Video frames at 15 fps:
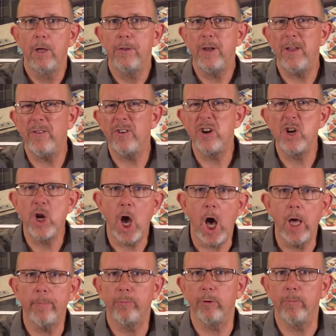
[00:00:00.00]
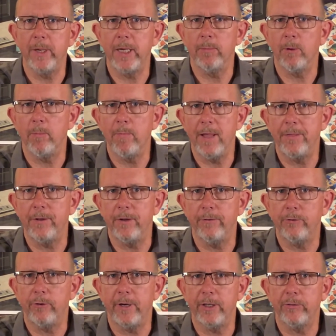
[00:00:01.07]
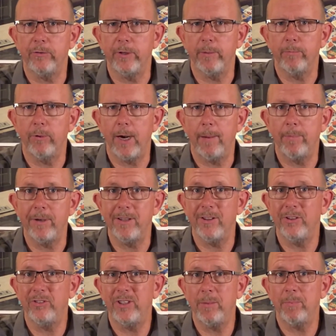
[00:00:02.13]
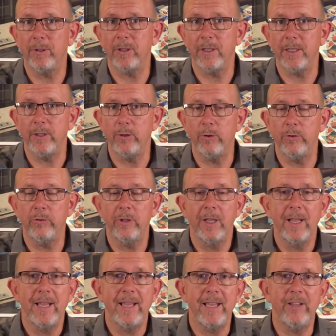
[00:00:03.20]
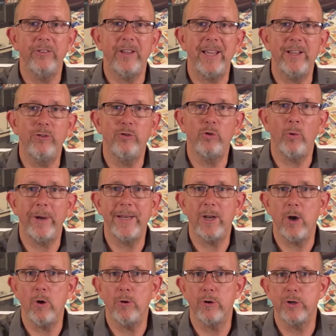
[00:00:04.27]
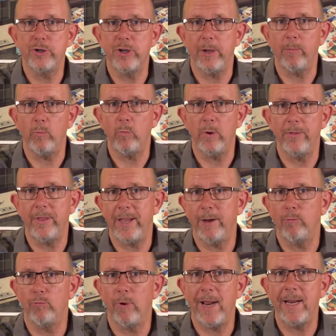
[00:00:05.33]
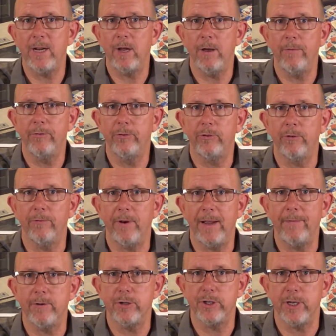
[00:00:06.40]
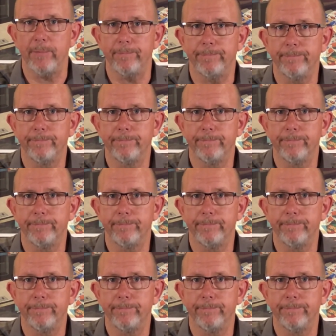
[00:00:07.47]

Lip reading: The other non-probatable method of transferring property that's typically used is a joint ownership with a right of survivorship.